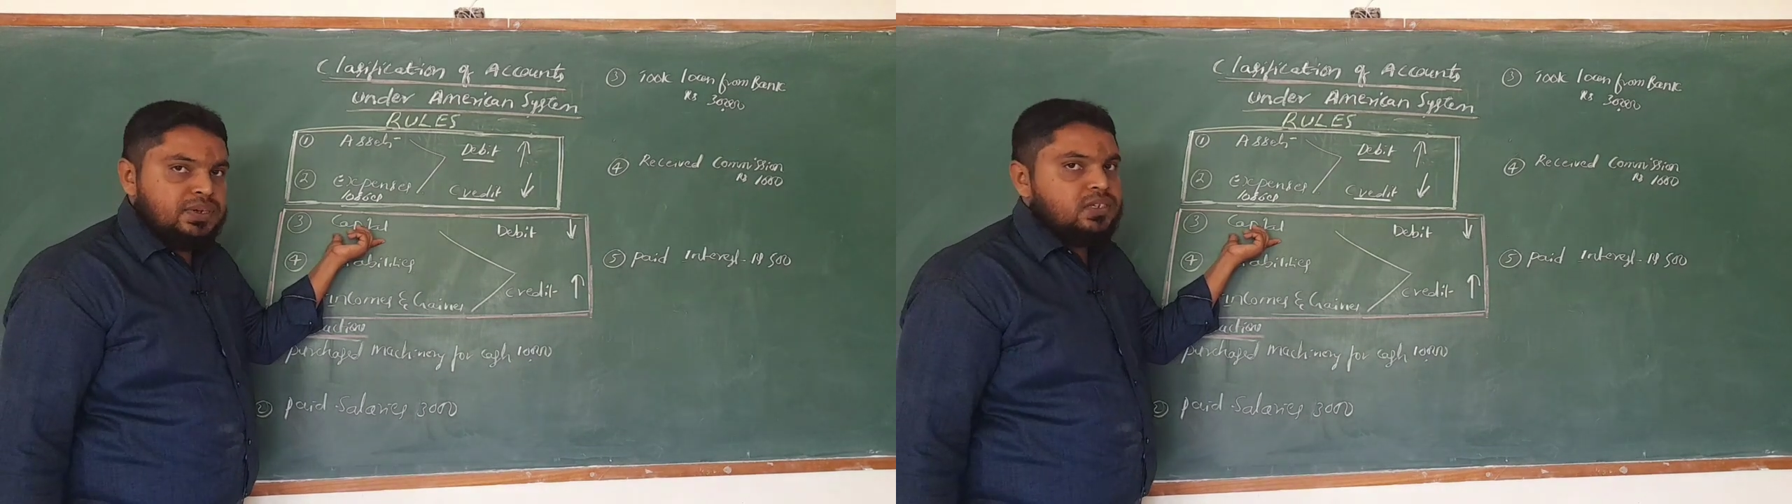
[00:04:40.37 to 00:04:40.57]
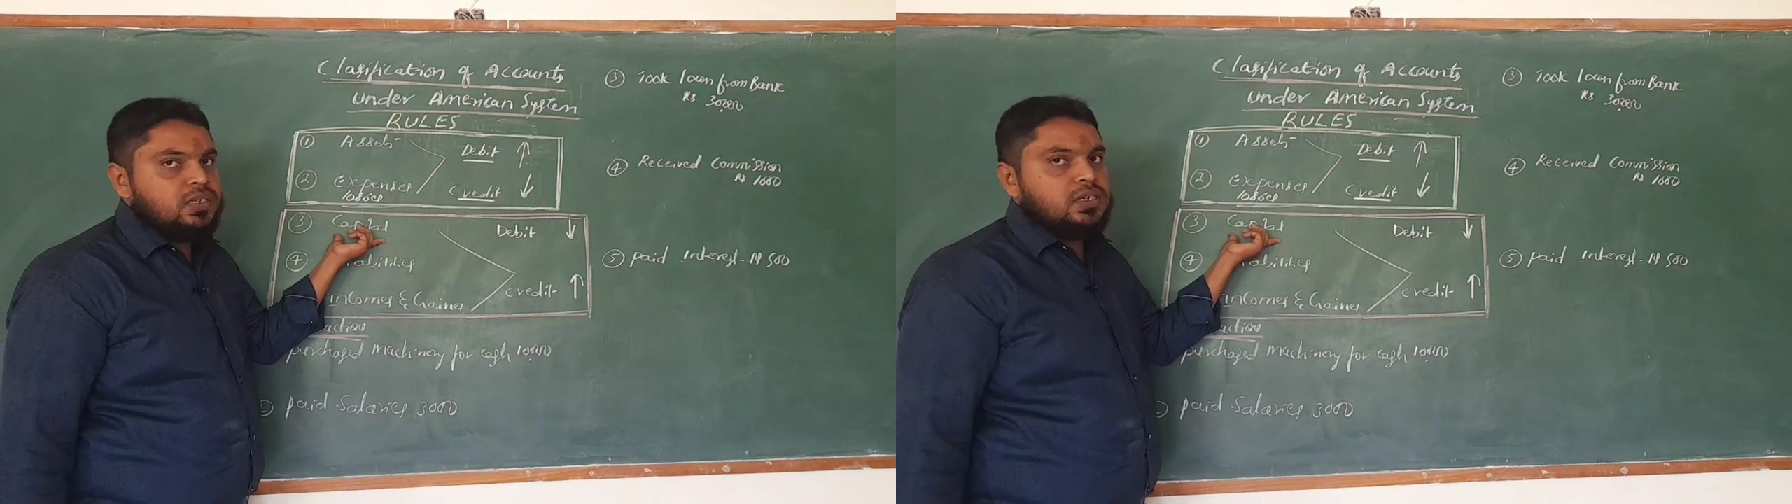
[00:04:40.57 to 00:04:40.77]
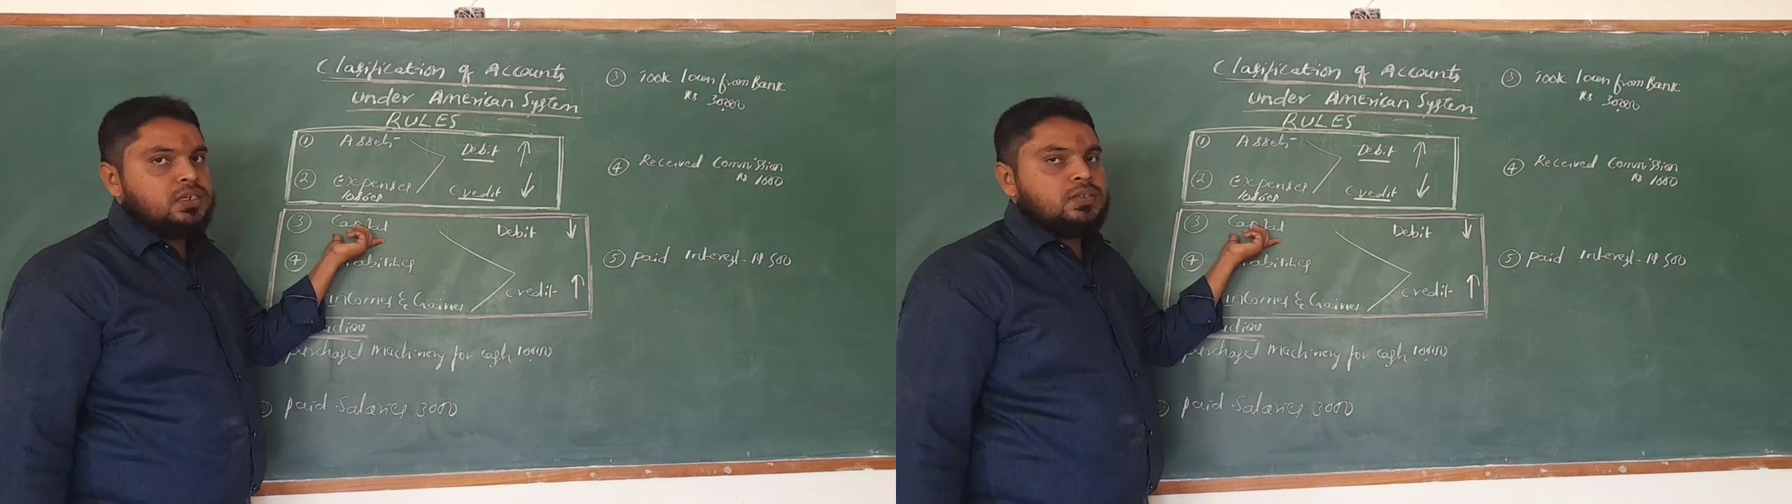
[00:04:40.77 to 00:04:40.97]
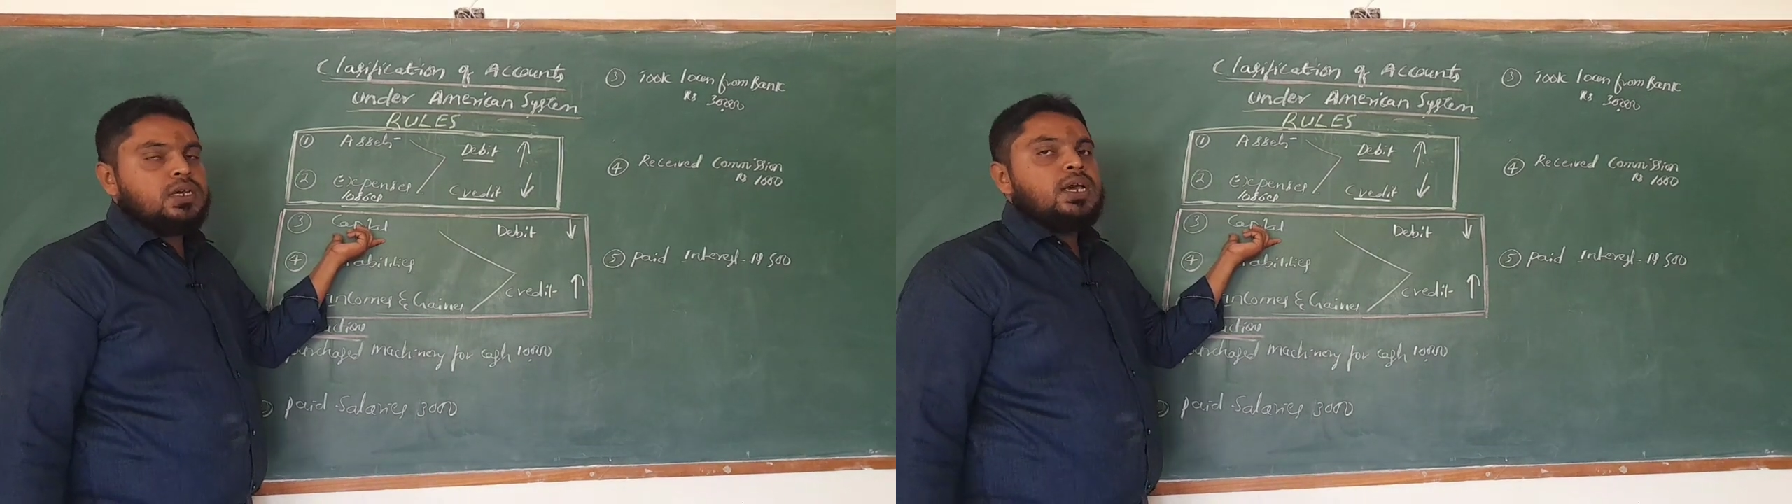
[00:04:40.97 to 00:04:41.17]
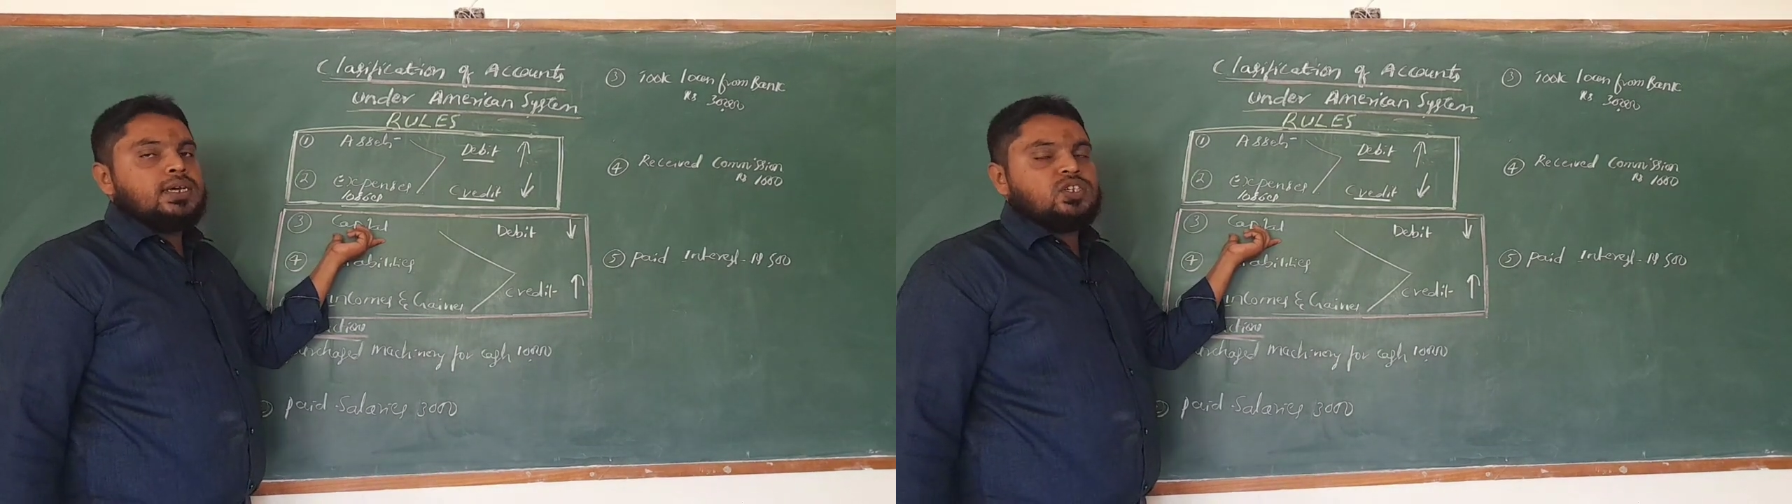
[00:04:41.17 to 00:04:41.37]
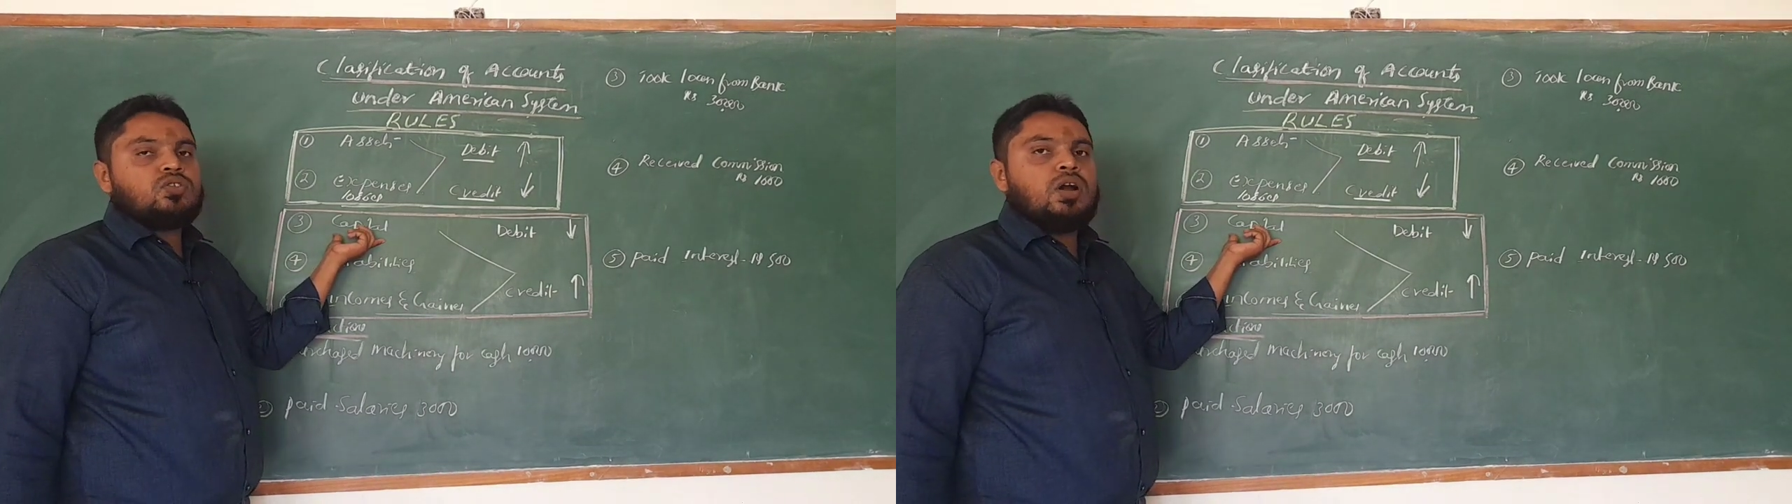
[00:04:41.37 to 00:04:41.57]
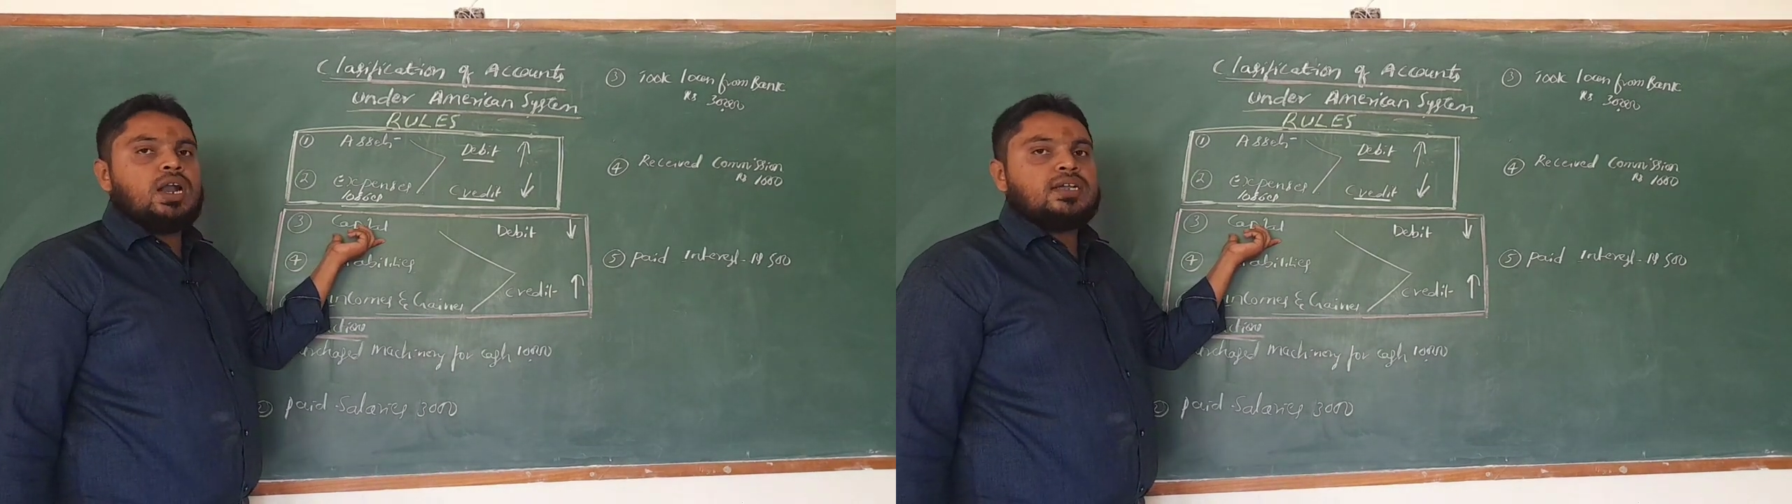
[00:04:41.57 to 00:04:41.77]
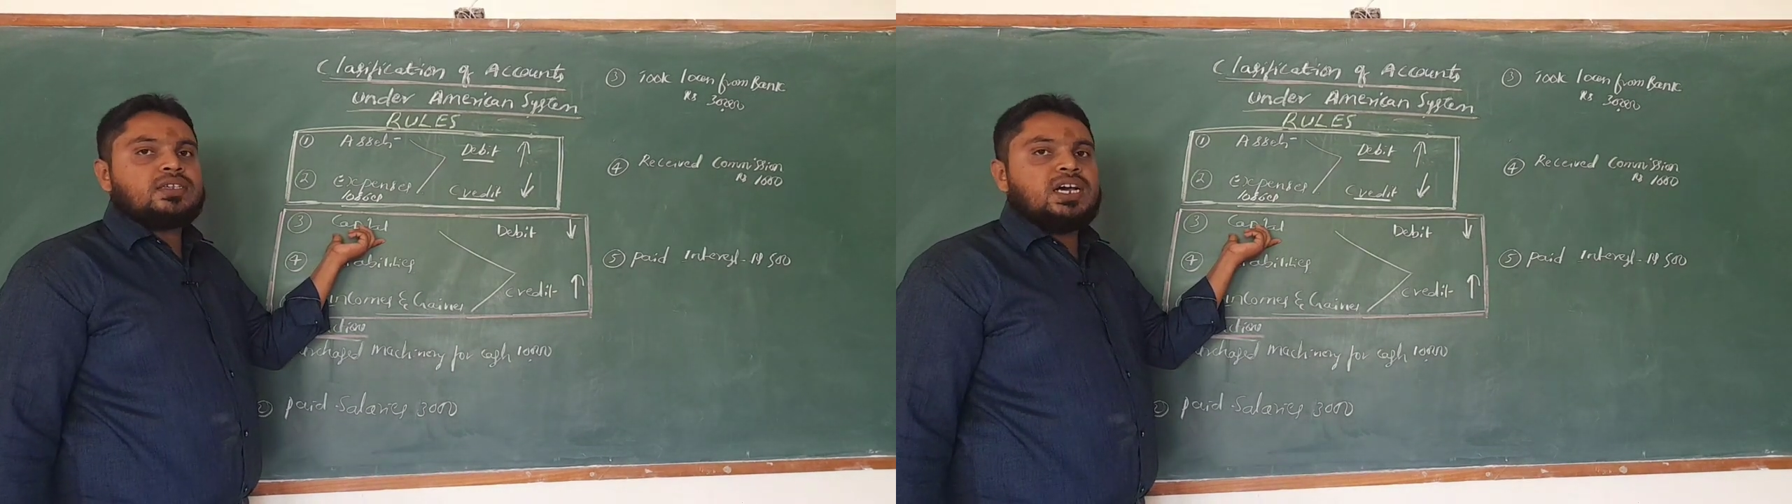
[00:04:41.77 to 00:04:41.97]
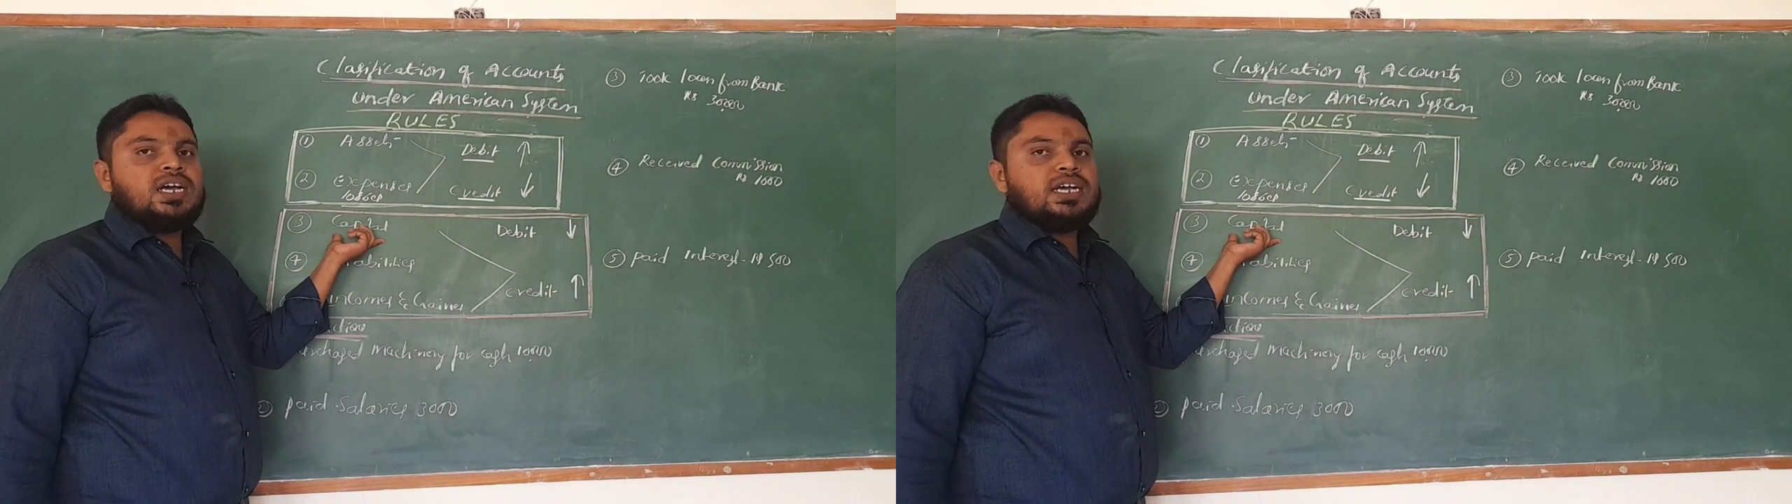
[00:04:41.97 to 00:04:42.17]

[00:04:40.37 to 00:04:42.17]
business is called as a